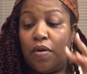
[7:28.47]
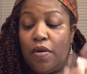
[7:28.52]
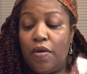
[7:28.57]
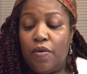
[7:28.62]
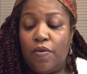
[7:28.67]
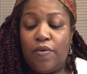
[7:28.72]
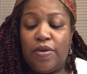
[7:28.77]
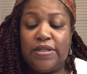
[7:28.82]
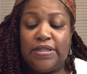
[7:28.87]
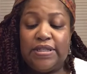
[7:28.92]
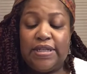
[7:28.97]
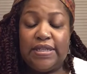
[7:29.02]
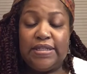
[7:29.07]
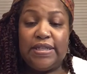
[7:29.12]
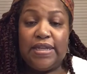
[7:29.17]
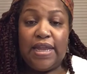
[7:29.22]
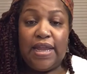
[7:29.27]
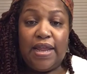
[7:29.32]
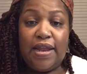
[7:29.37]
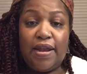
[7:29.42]

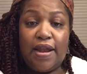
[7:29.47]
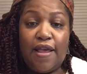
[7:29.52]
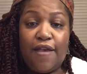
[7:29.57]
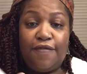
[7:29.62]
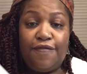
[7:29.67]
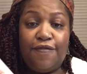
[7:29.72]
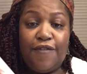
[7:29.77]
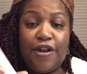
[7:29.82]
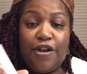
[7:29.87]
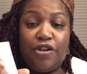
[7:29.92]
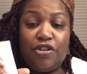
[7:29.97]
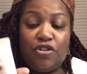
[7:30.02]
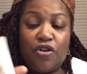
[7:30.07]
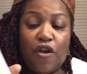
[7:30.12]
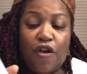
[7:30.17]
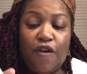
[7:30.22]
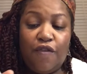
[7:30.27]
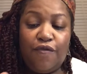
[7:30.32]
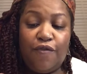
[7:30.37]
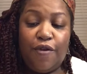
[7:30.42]
I finish
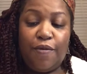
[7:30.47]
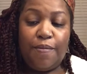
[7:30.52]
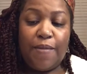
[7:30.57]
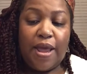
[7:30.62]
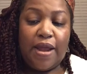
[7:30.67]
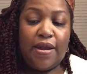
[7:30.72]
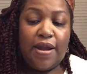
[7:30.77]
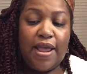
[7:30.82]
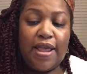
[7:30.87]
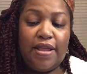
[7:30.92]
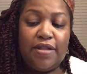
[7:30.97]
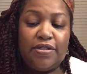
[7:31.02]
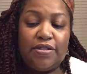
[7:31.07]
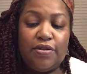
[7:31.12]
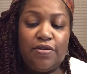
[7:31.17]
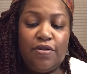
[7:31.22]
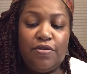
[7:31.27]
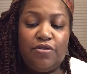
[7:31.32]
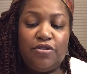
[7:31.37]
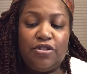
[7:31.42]
off with my night
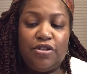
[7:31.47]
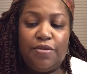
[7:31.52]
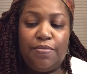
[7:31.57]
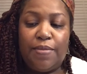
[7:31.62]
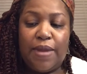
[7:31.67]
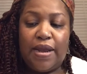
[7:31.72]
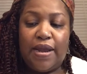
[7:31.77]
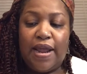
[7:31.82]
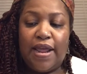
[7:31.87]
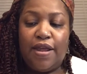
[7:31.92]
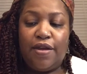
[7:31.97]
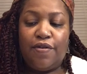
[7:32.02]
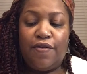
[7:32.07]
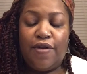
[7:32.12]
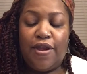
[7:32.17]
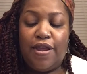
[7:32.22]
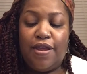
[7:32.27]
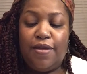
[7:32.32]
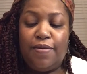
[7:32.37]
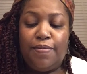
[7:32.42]
solution, my night
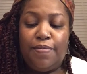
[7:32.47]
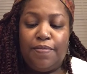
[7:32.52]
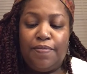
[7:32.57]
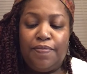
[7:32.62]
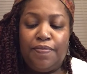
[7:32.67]
cream.